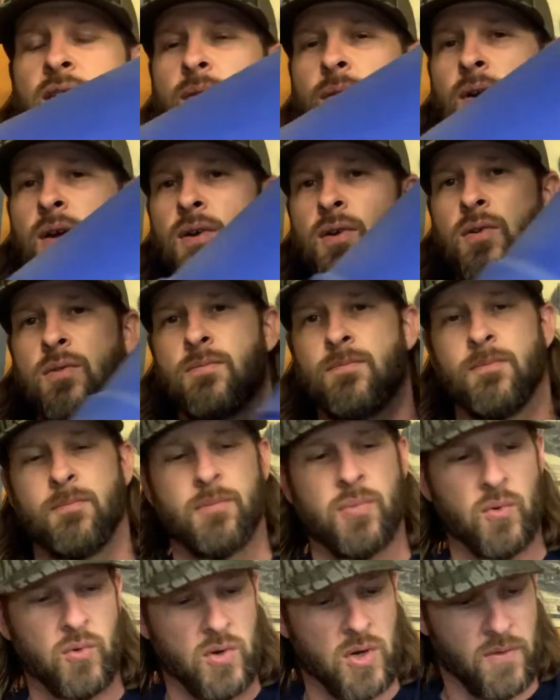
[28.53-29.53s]
road,
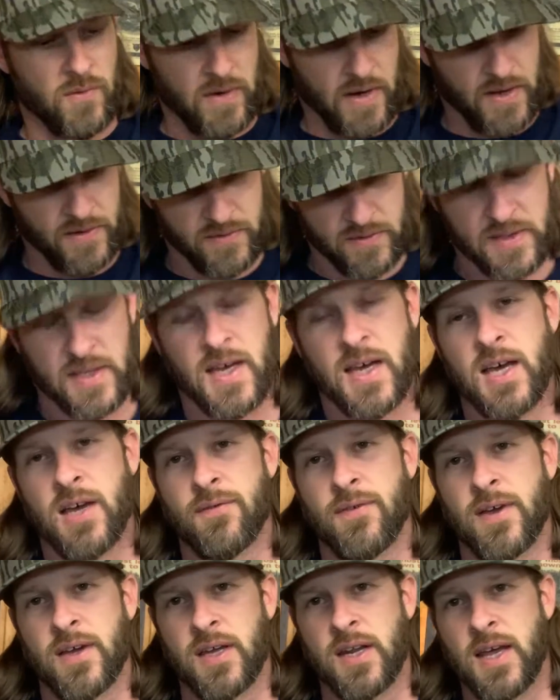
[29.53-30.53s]
pulled over, asked the guy
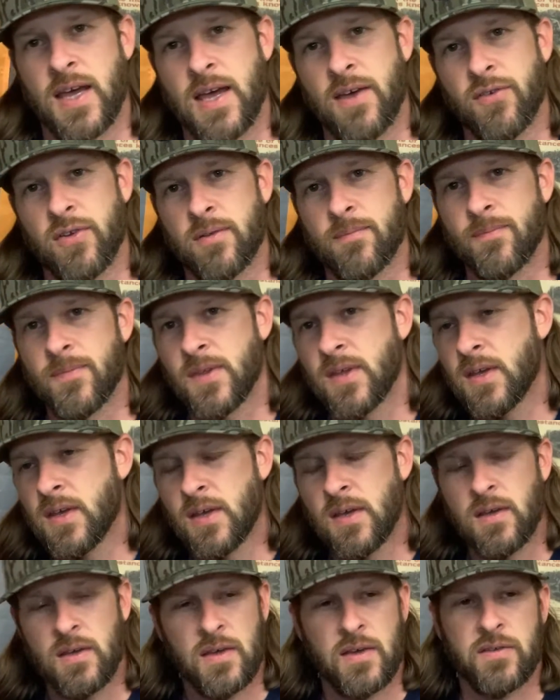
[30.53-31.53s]
if I could have it.
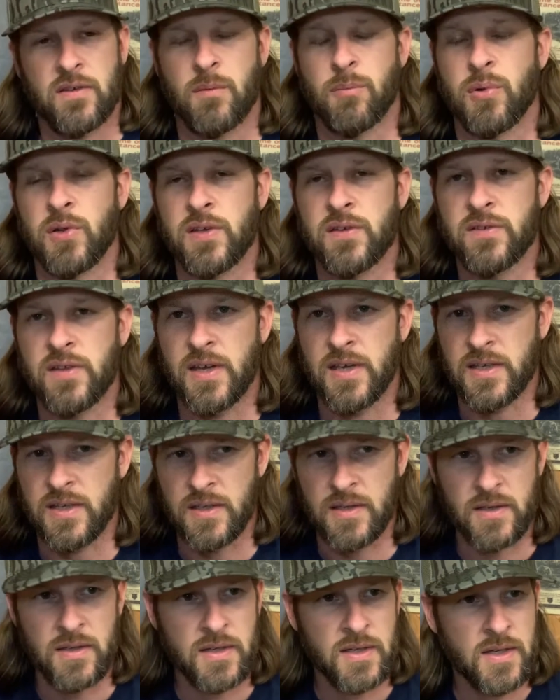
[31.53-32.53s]
He said, please take
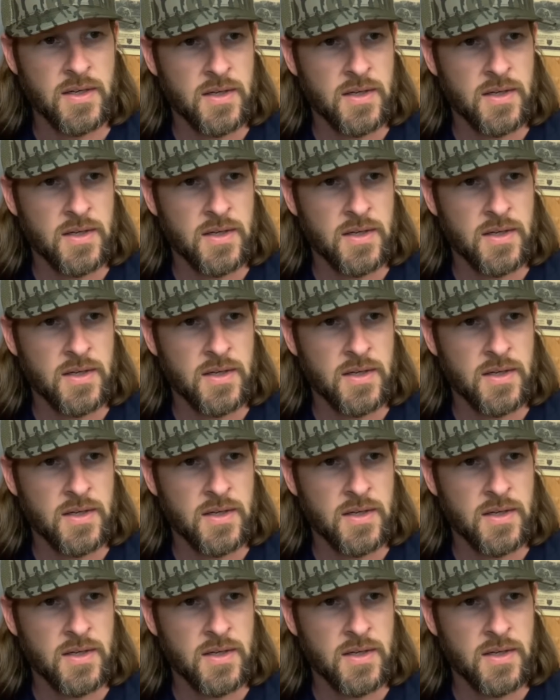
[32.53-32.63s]
it.